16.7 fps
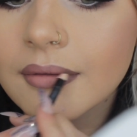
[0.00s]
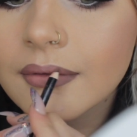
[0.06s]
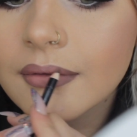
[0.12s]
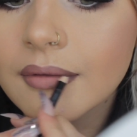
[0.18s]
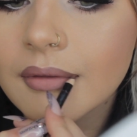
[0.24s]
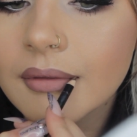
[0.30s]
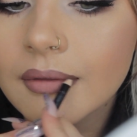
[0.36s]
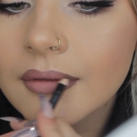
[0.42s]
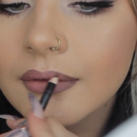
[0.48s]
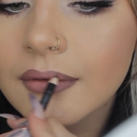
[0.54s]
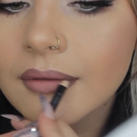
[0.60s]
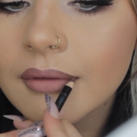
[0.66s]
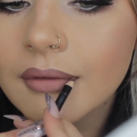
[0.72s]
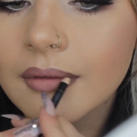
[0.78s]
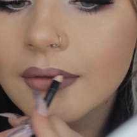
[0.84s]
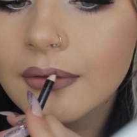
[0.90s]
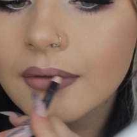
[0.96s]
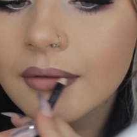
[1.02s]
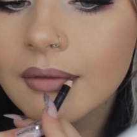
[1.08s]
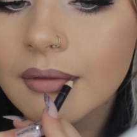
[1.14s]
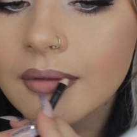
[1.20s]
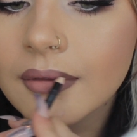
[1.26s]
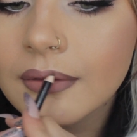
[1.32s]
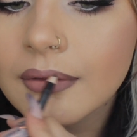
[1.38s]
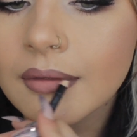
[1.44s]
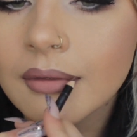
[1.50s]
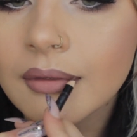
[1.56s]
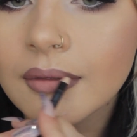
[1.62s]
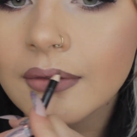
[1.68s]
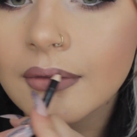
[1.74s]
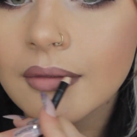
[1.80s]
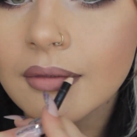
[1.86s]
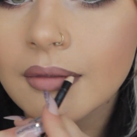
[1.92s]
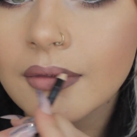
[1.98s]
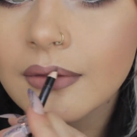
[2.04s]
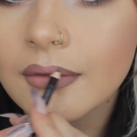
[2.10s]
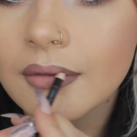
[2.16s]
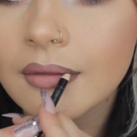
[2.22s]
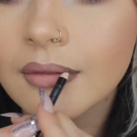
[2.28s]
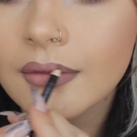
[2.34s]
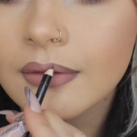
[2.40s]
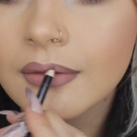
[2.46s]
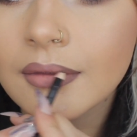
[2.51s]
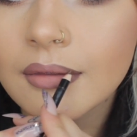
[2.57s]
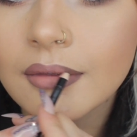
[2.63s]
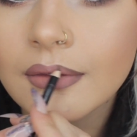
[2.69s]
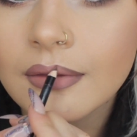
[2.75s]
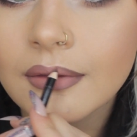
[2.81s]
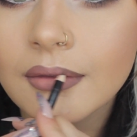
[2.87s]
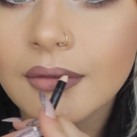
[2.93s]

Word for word: I just go back in and make sure I get them as even as I can.